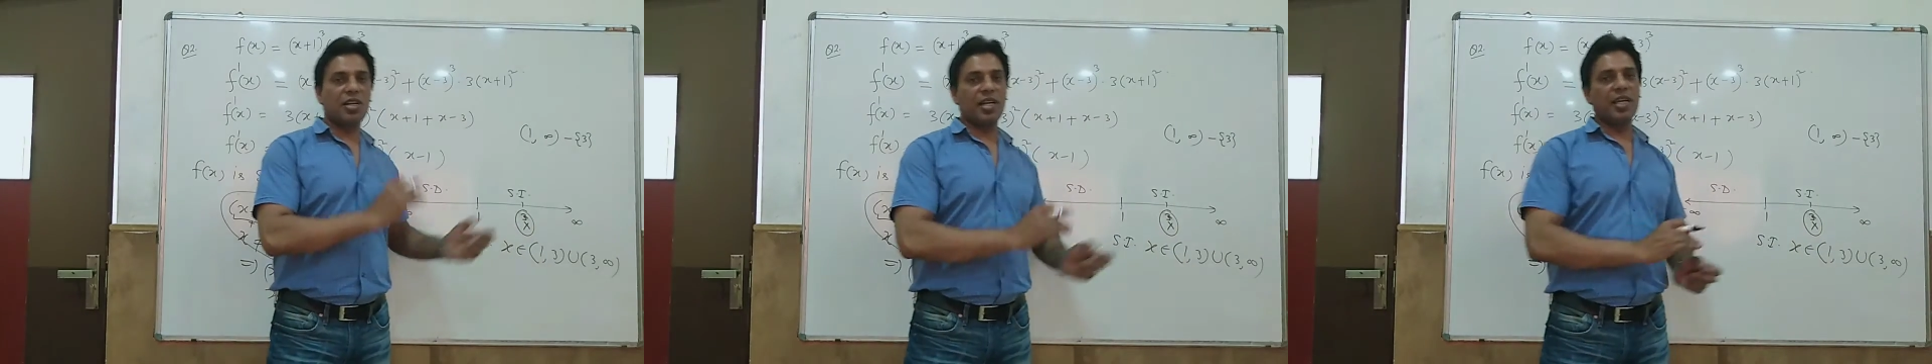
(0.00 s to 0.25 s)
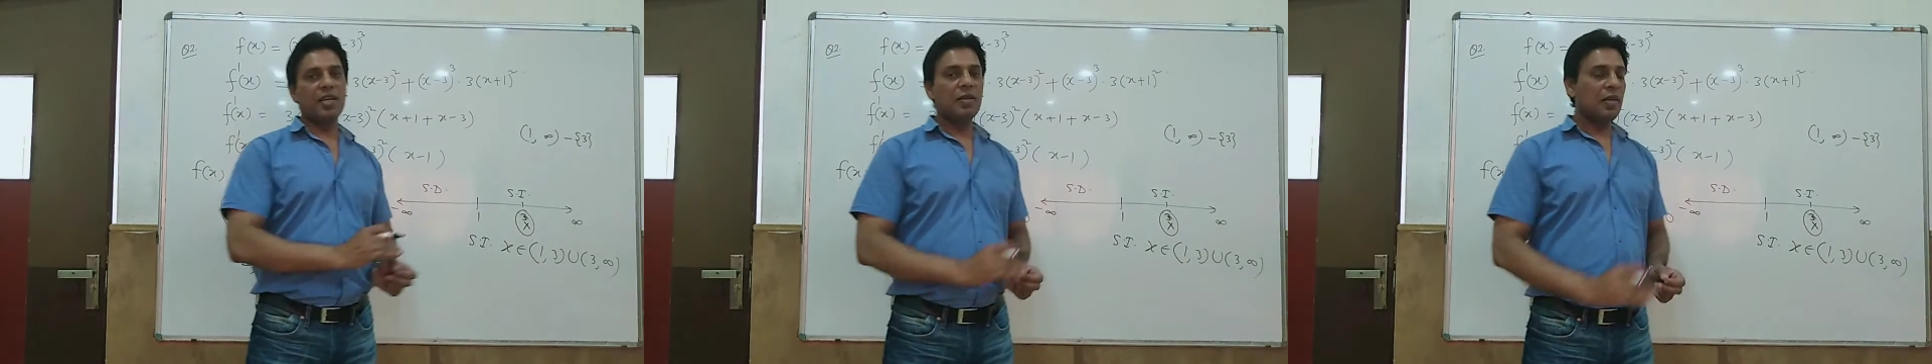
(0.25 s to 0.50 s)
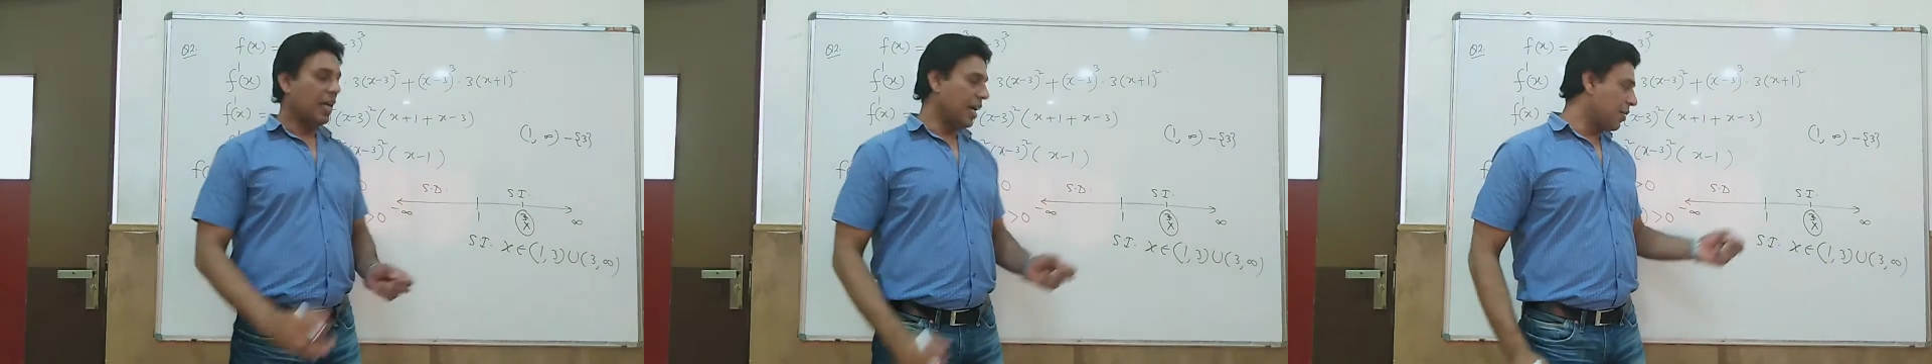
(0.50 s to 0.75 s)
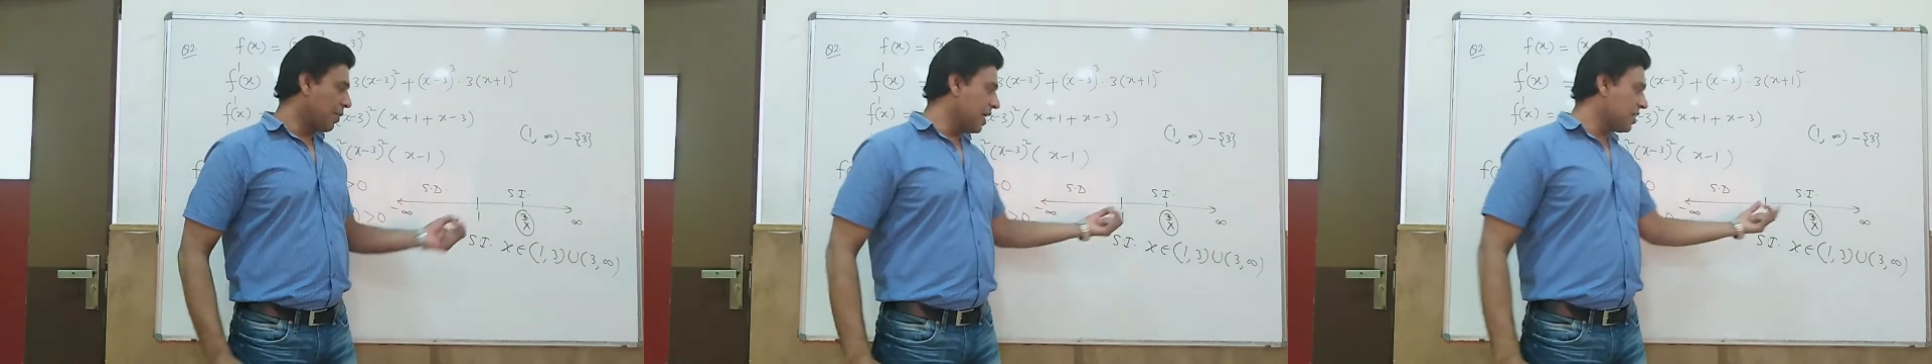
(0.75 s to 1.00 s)
3.
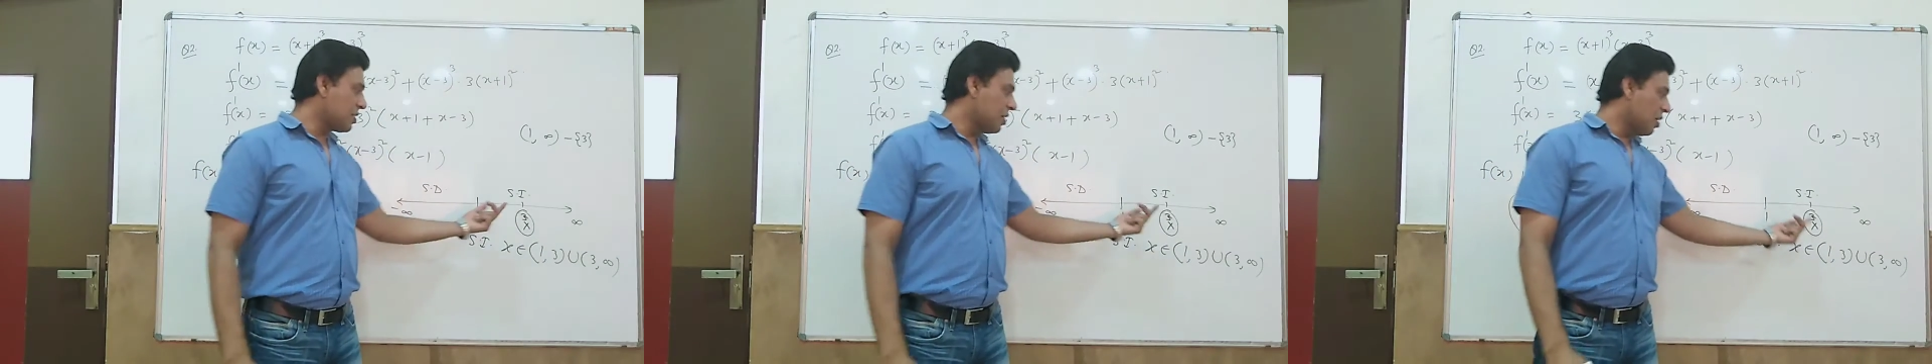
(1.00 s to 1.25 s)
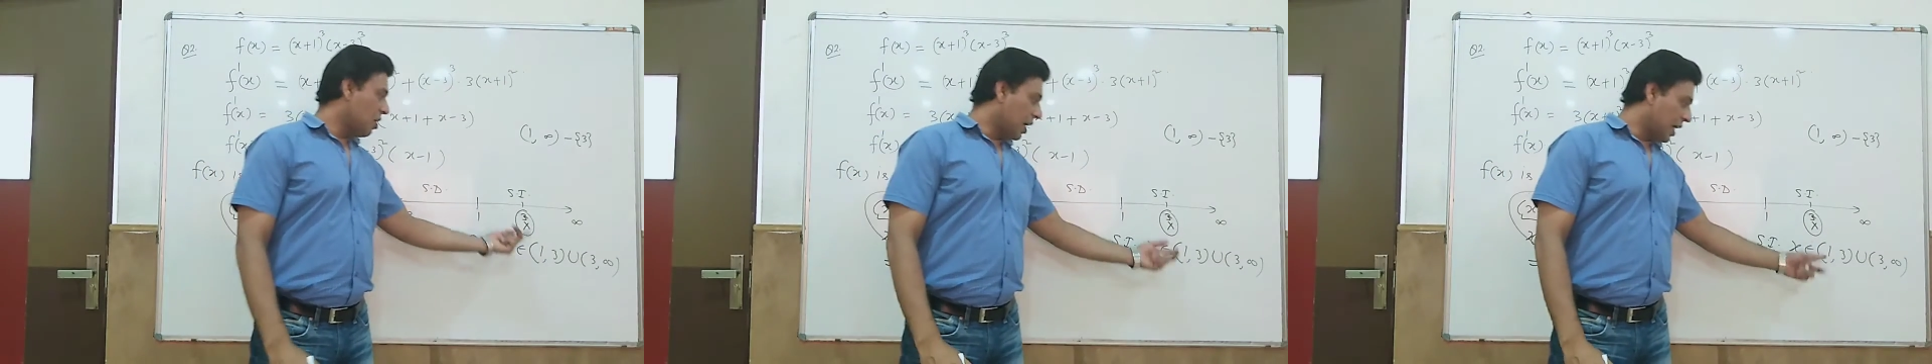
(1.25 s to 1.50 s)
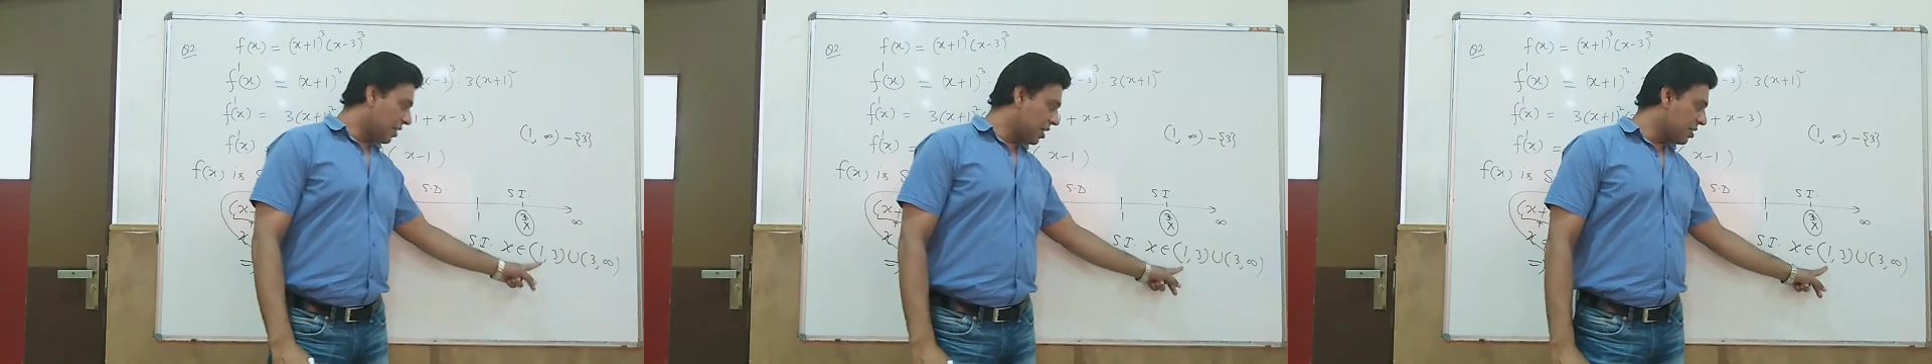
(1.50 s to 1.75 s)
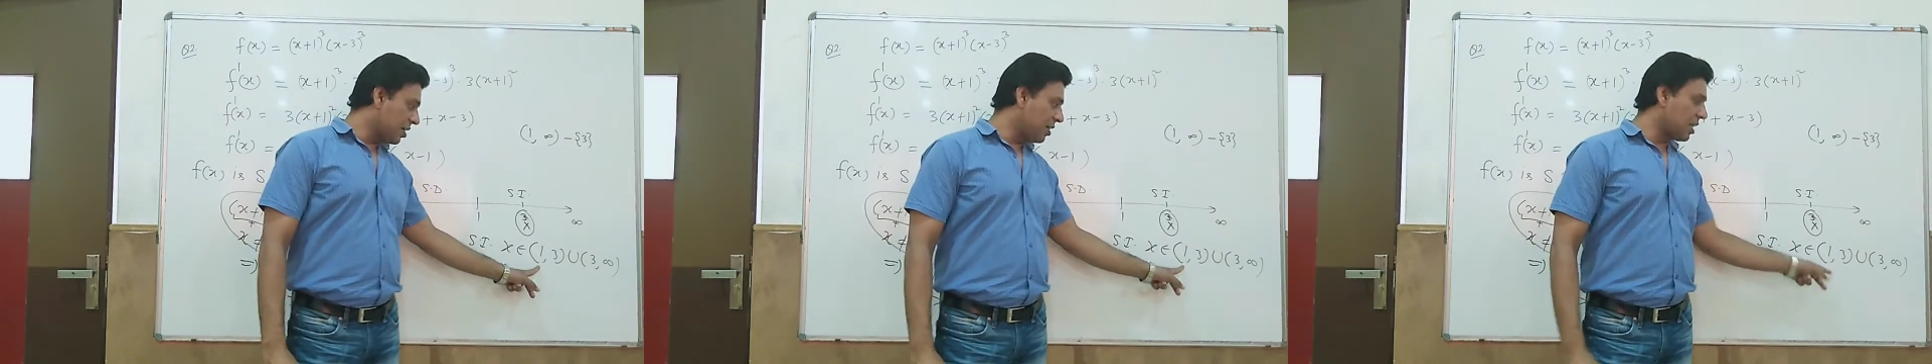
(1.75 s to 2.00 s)
It means in
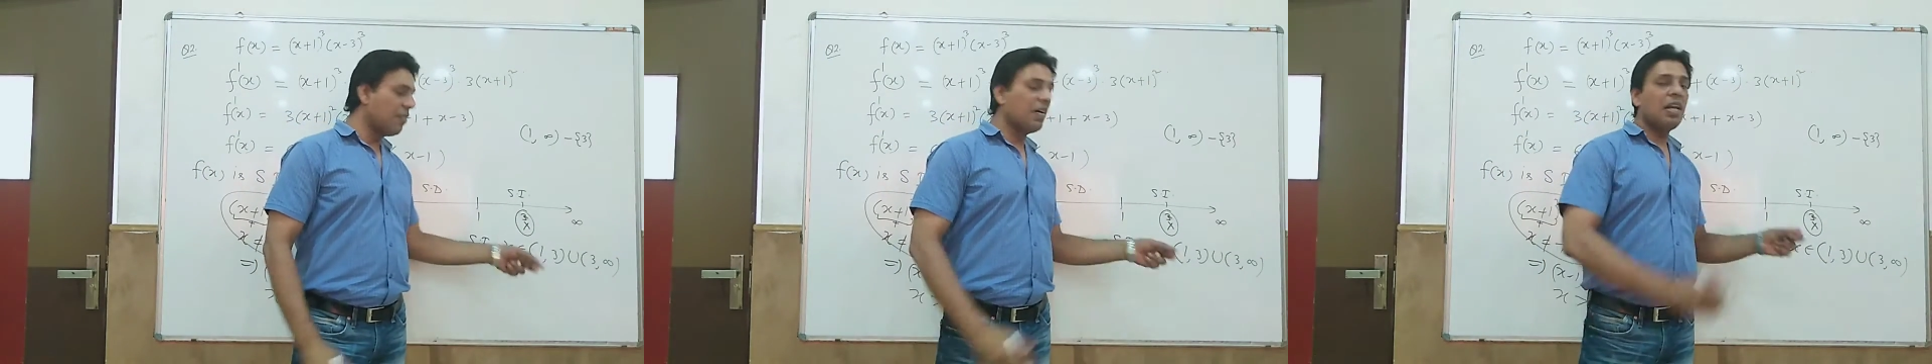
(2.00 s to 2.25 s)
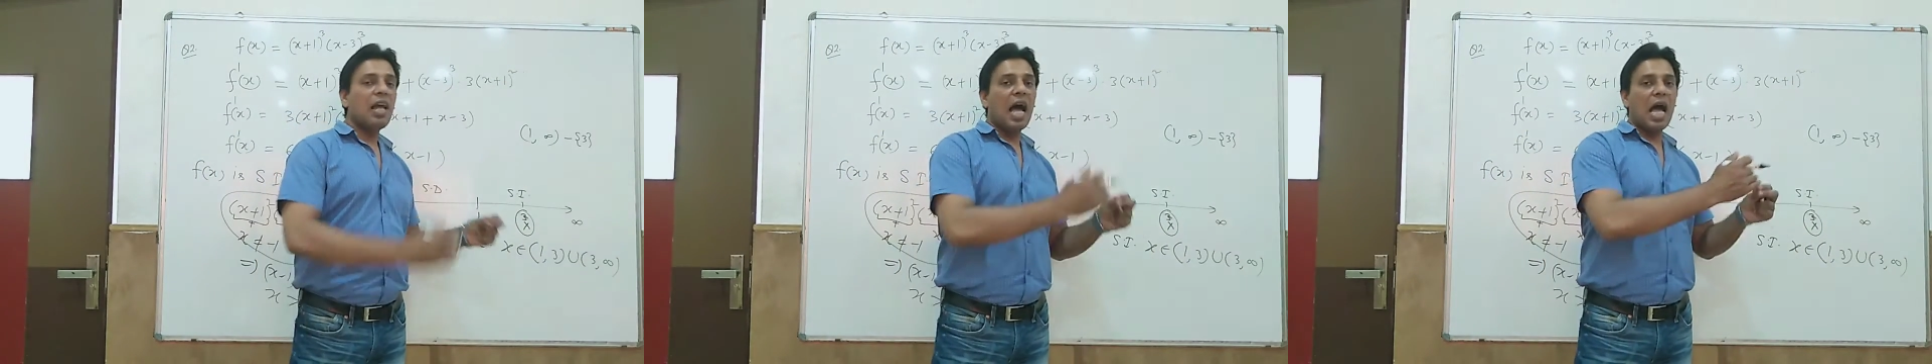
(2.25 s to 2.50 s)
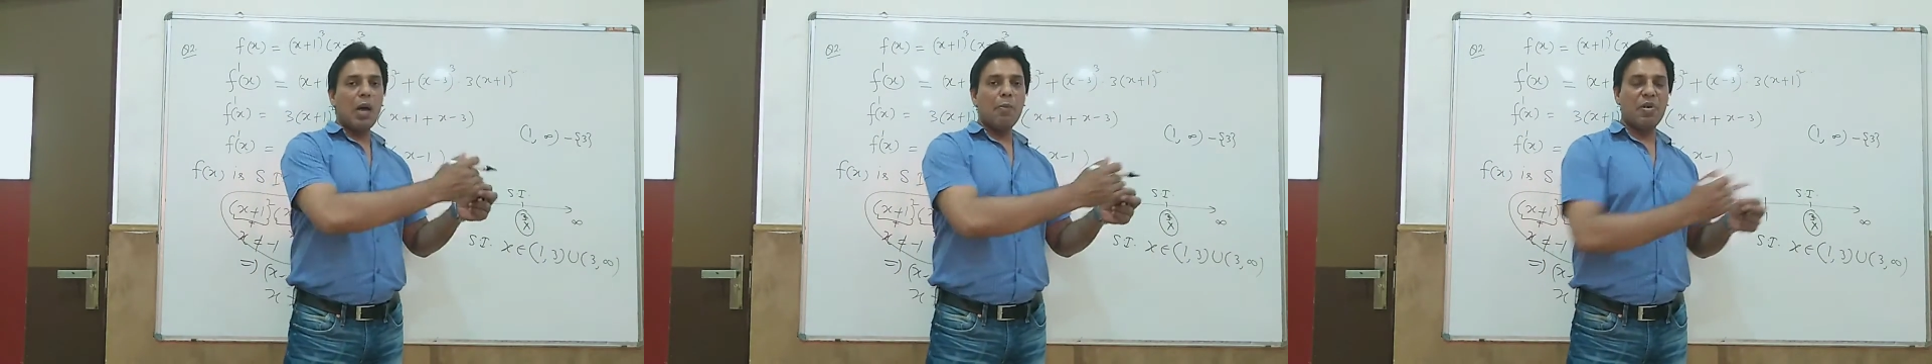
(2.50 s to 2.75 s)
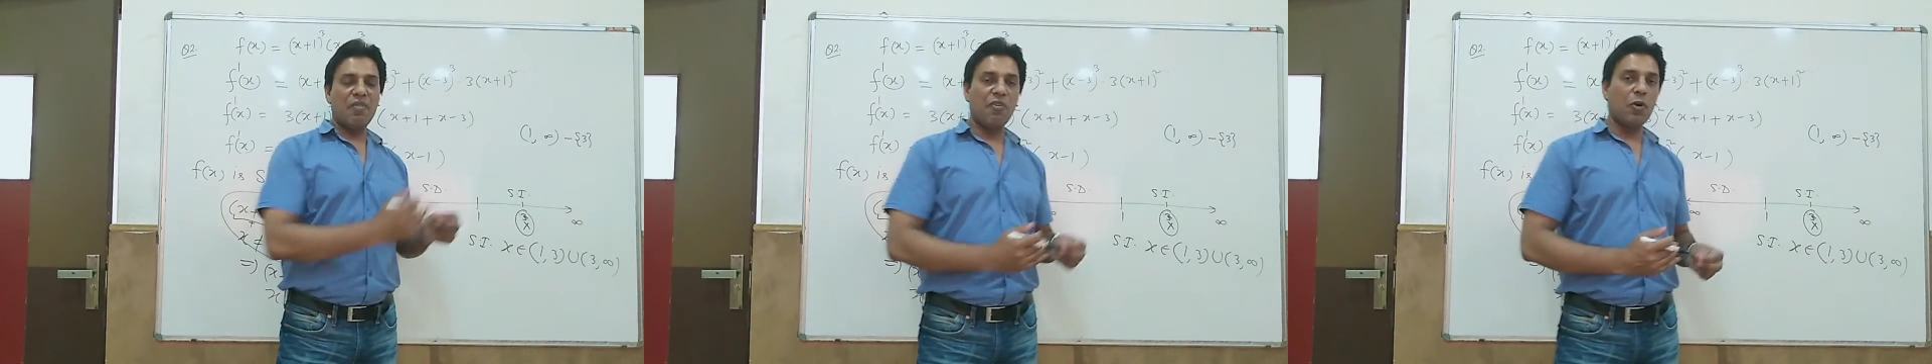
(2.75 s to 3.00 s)
this interval I am
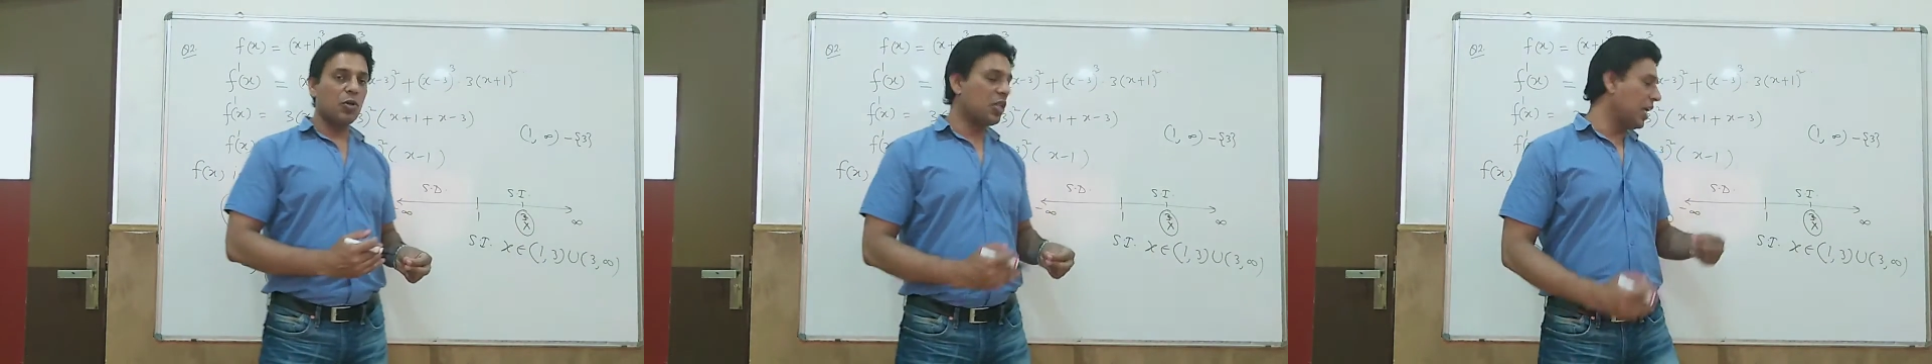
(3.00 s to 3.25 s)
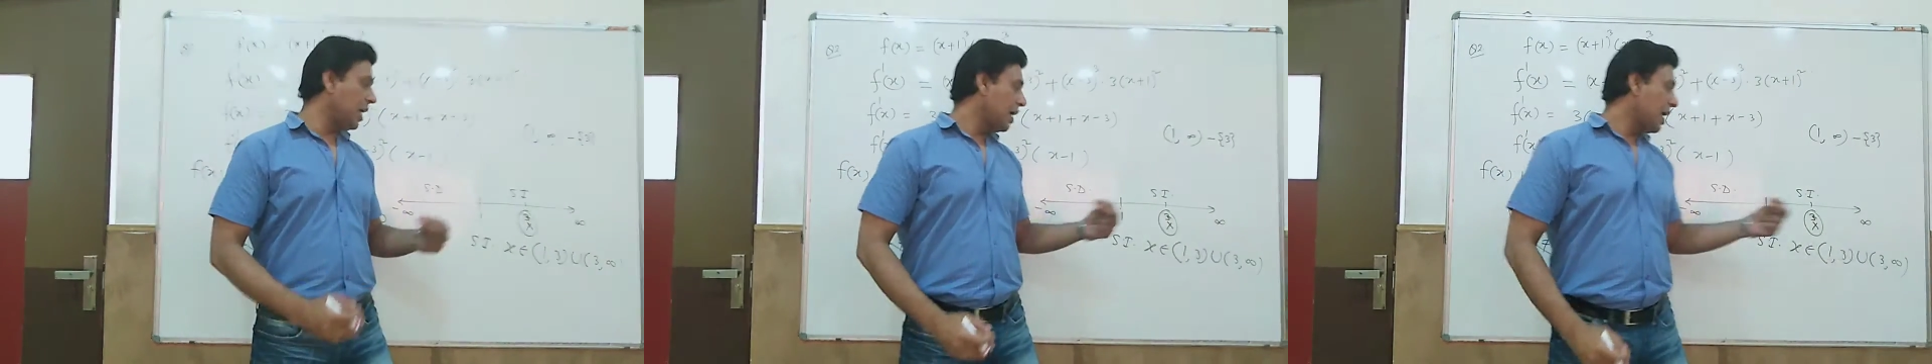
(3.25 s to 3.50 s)
before 3